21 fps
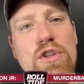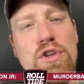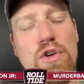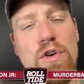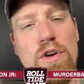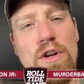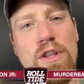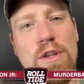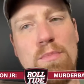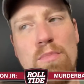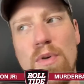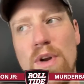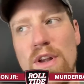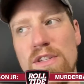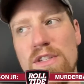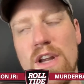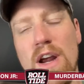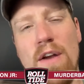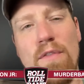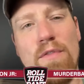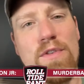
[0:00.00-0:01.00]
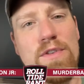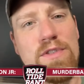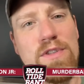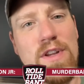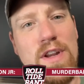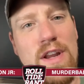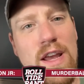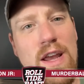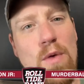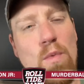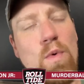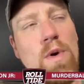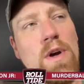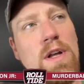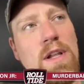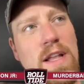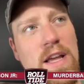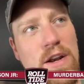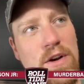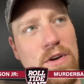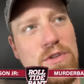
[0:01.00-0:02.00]
During the press conference today,
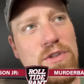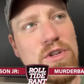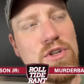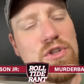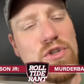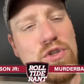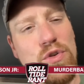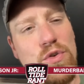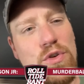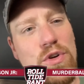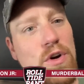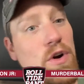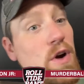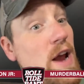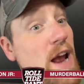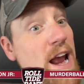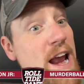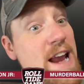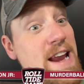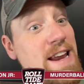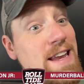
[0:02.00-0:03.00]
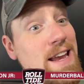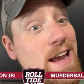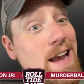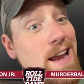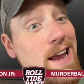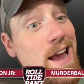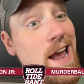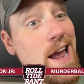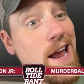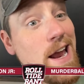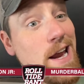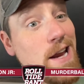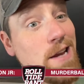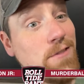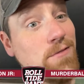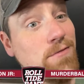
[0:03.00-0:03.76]
Will Anderson Jr., aka,